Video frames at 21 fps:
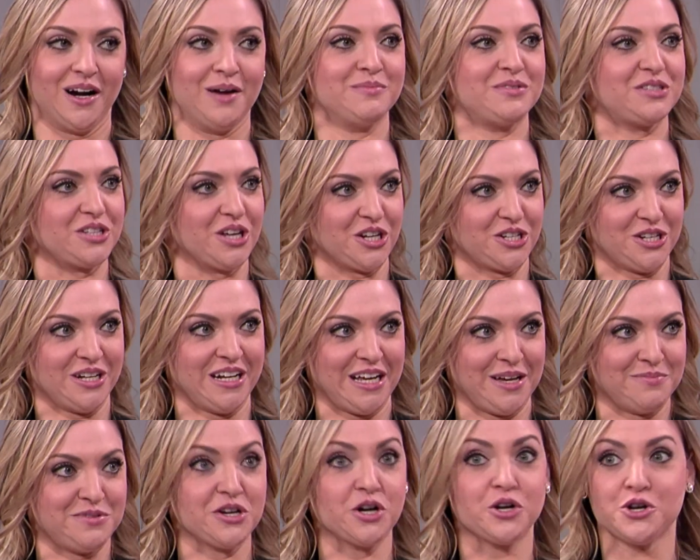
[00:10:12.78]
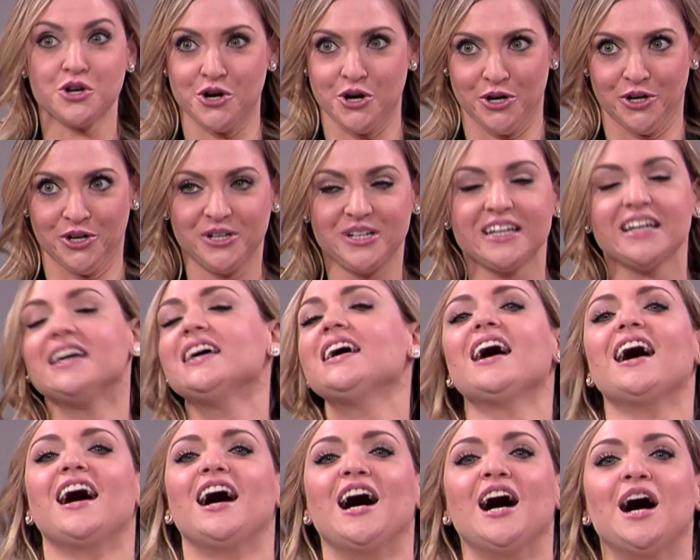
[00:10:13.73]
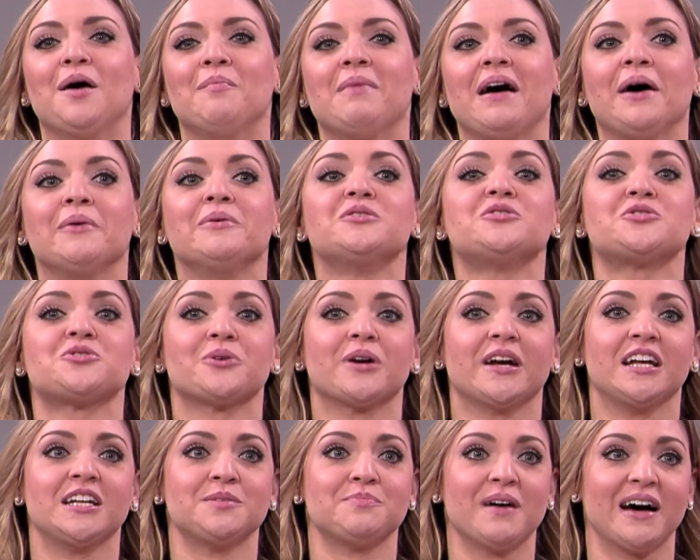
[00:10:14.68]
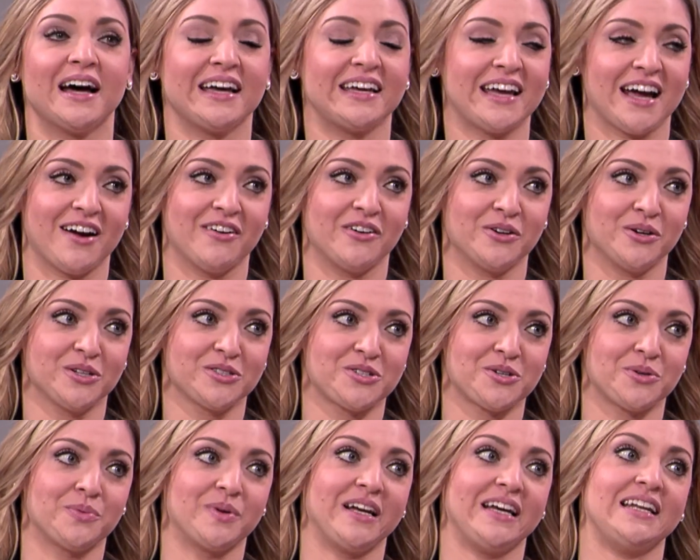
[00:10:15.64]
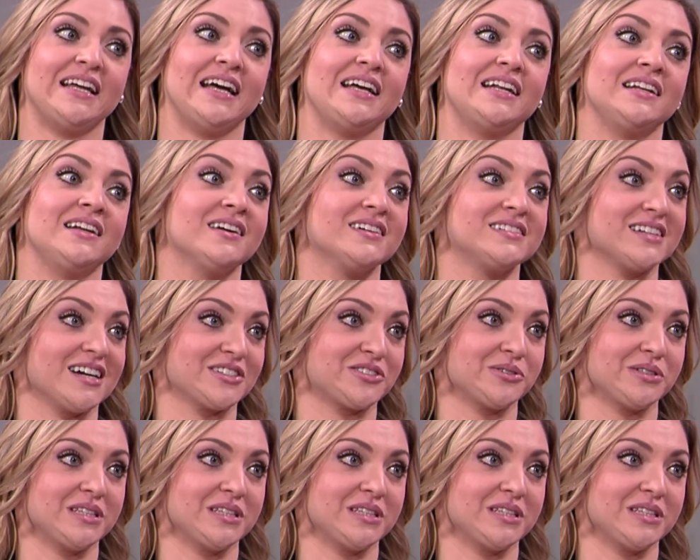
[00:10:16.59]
I'm such an EMDR nerd. I was trained by Karen Alter-Reed and Dr.